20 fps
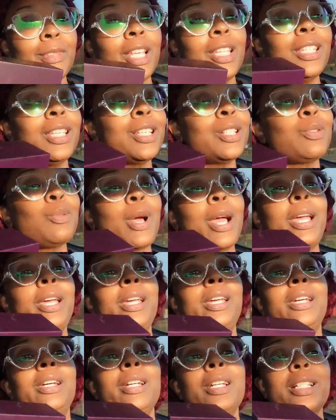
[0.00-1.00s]
this right
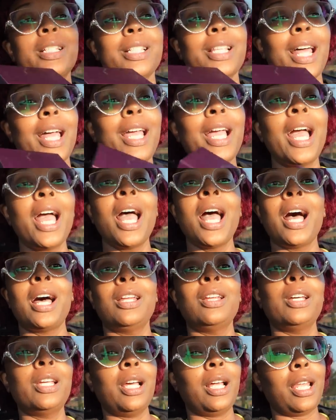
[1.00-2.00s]
here is like I
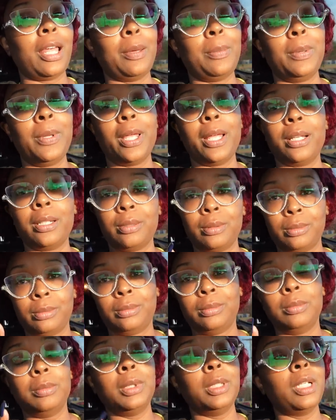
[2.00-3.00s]
know y'all like platinum,